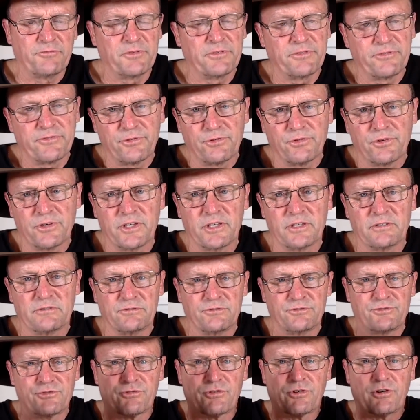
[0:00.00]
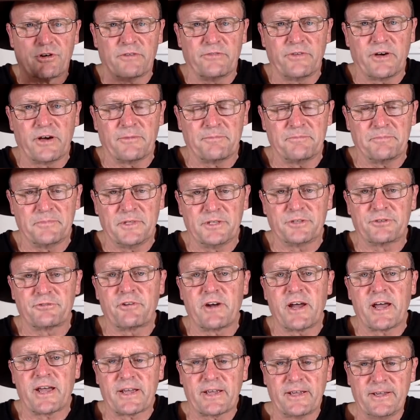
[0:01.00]
before you drive up the
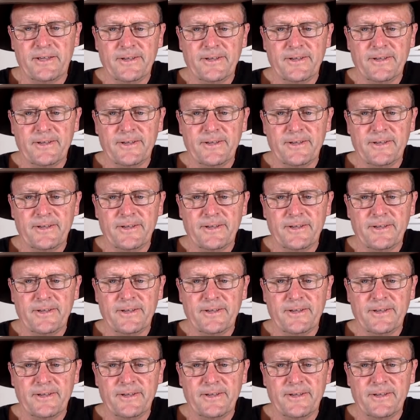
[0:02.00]
track.